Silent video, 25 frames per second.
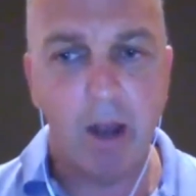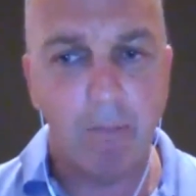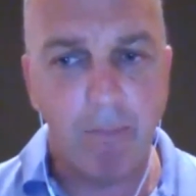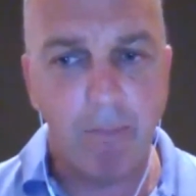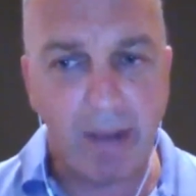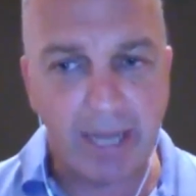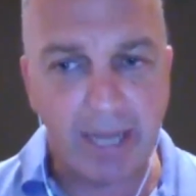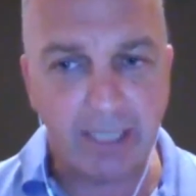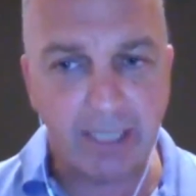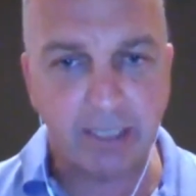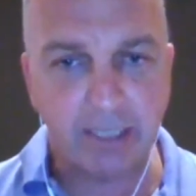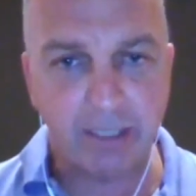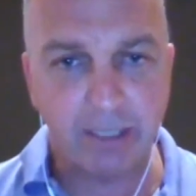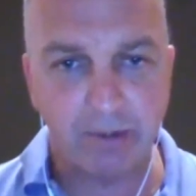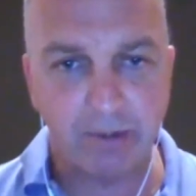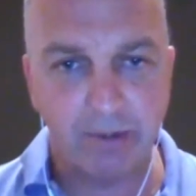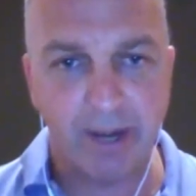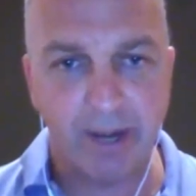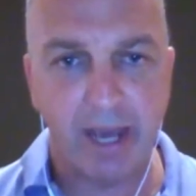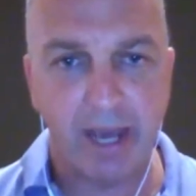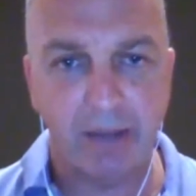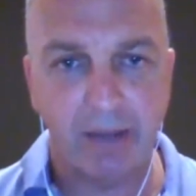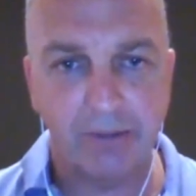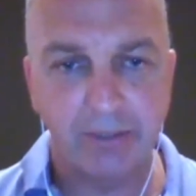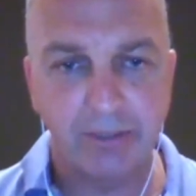based
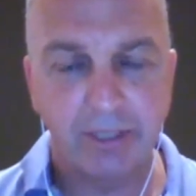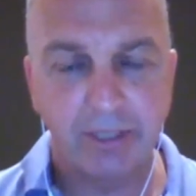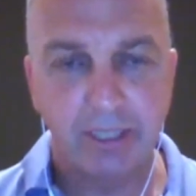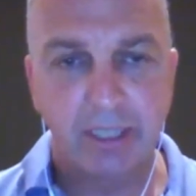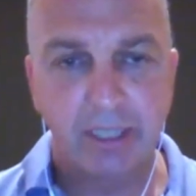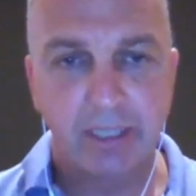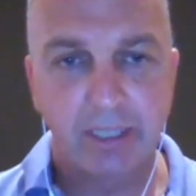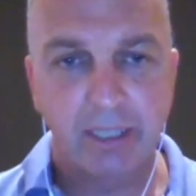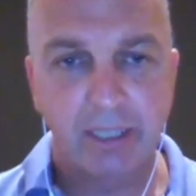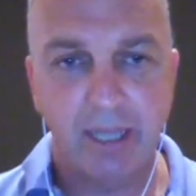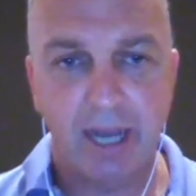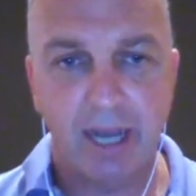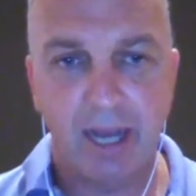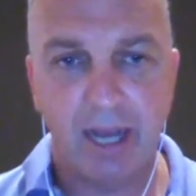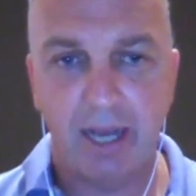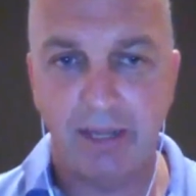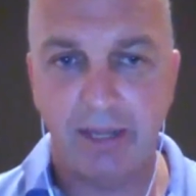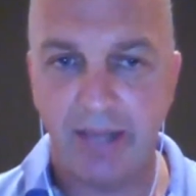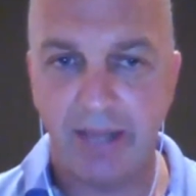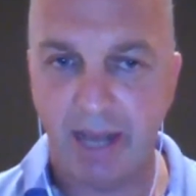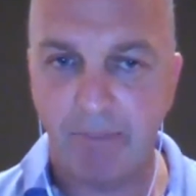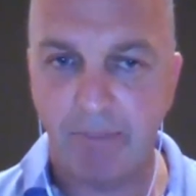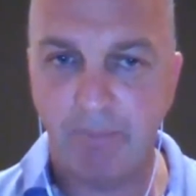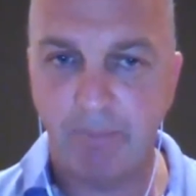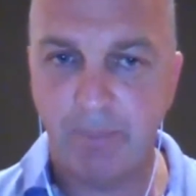around
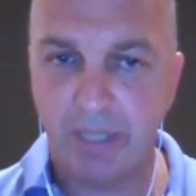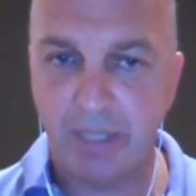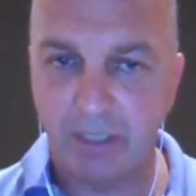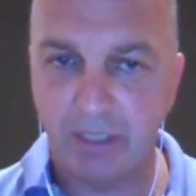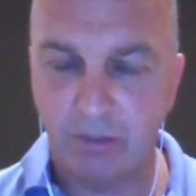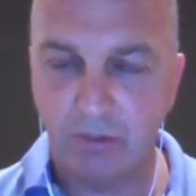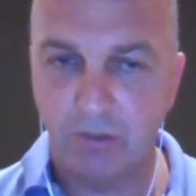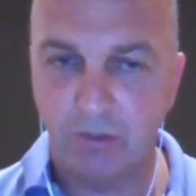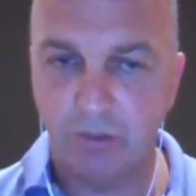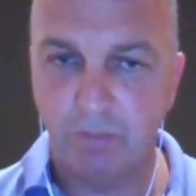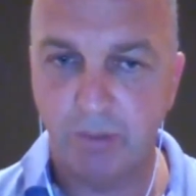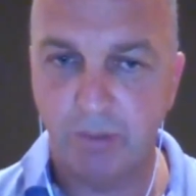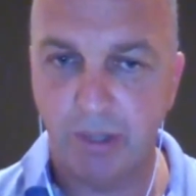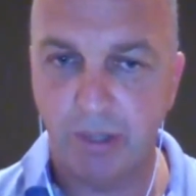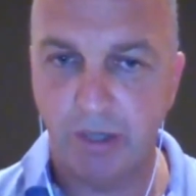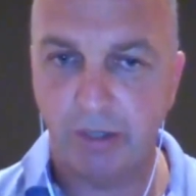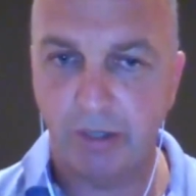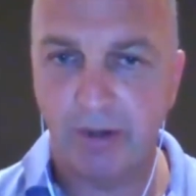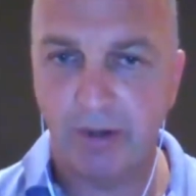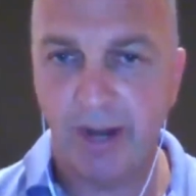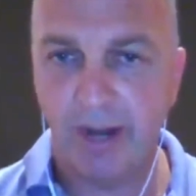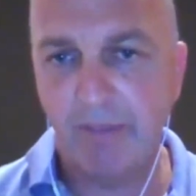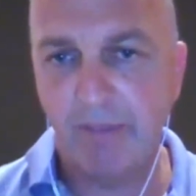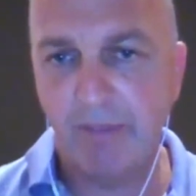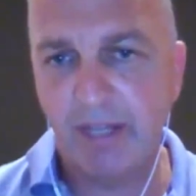that big drill
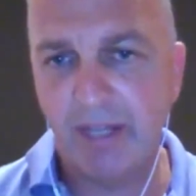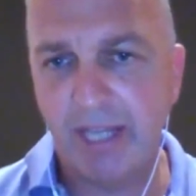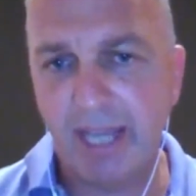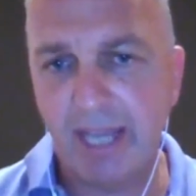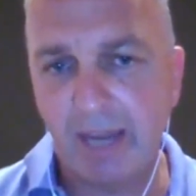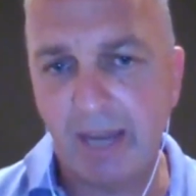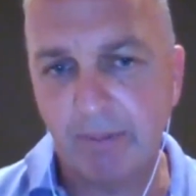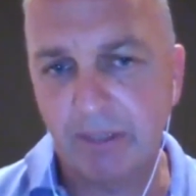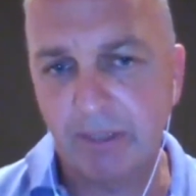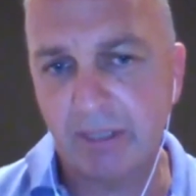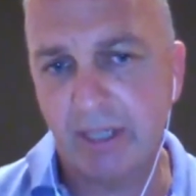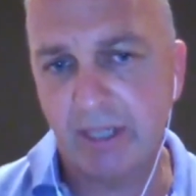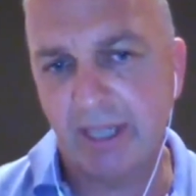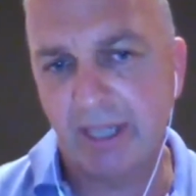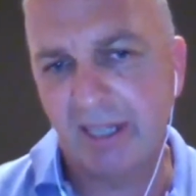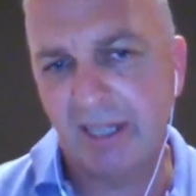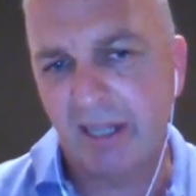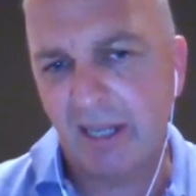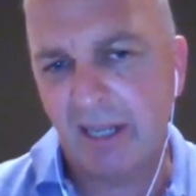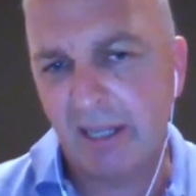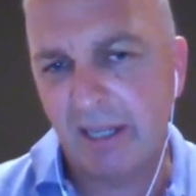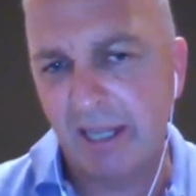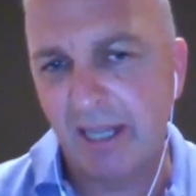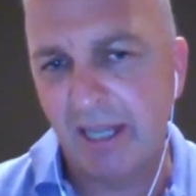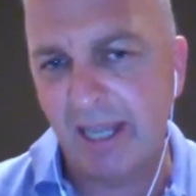program, and the upside that
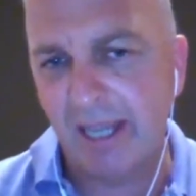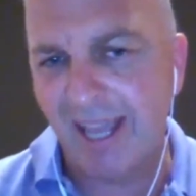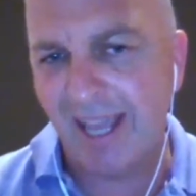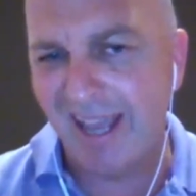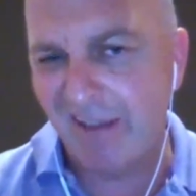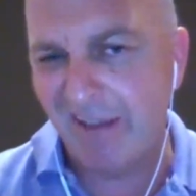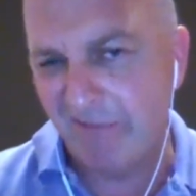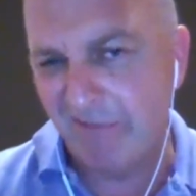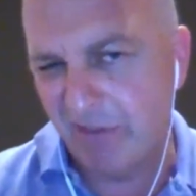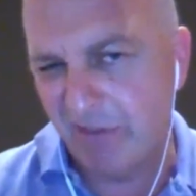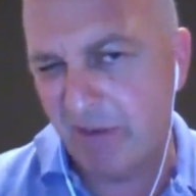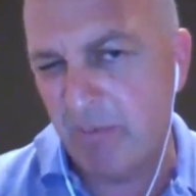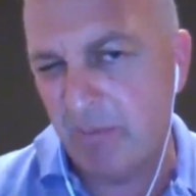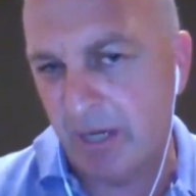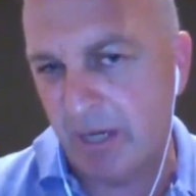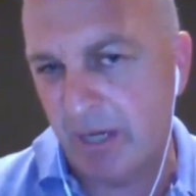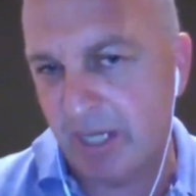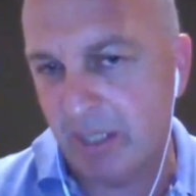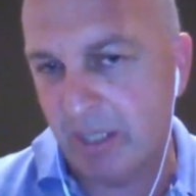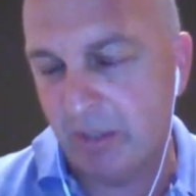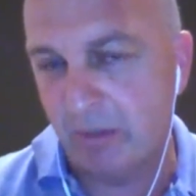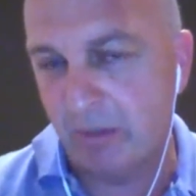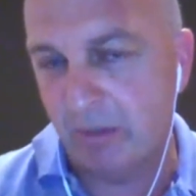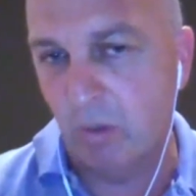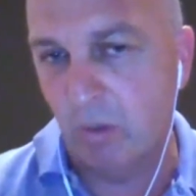I think
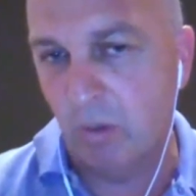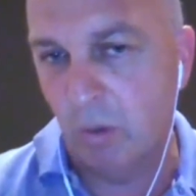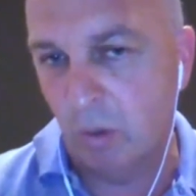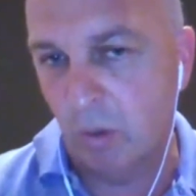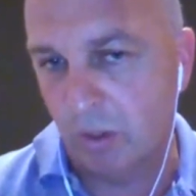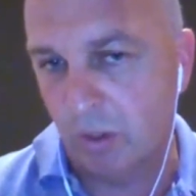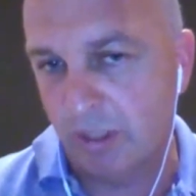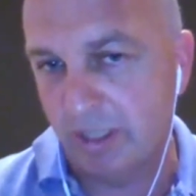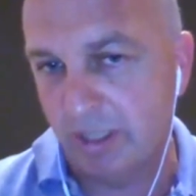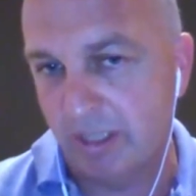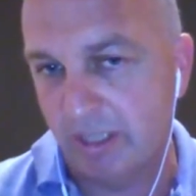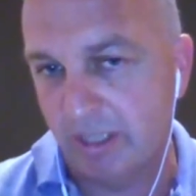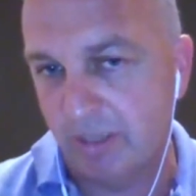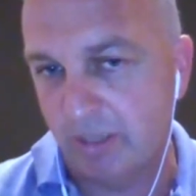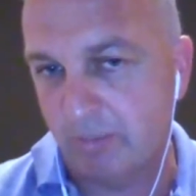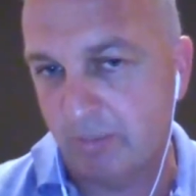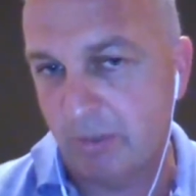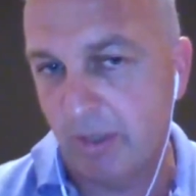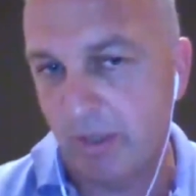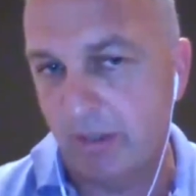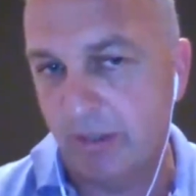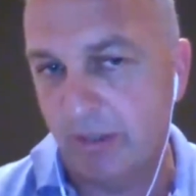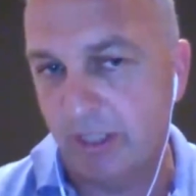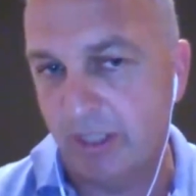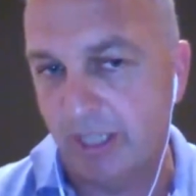everybody who looks at this
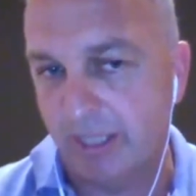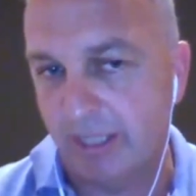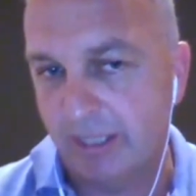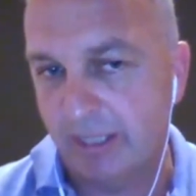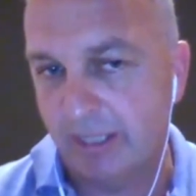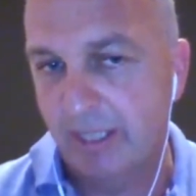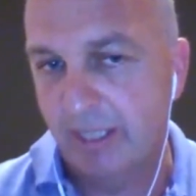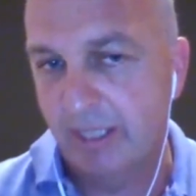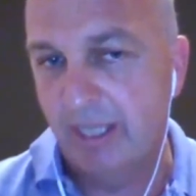project